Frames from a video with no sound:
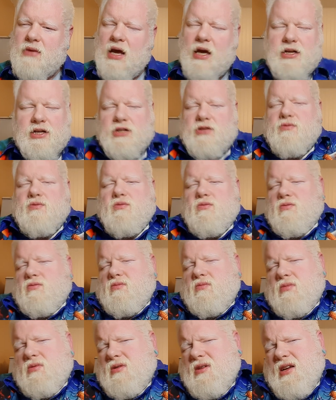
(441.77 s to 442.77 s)
I just
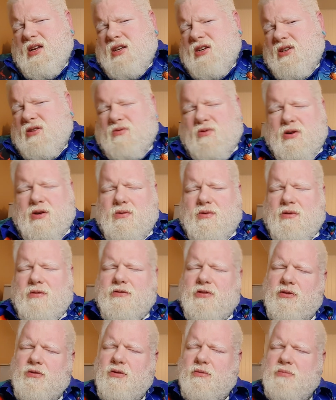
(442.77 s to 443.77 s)
want to
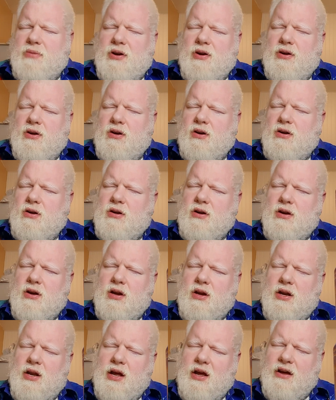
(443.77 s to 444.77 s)
review a beer
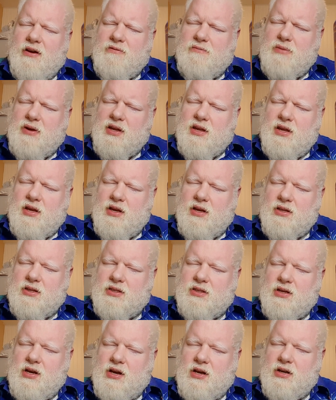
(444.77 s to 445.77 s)
and have my
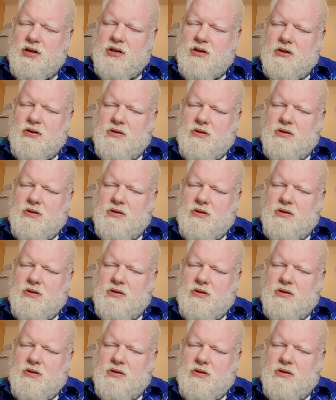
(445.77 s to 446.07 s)
kids not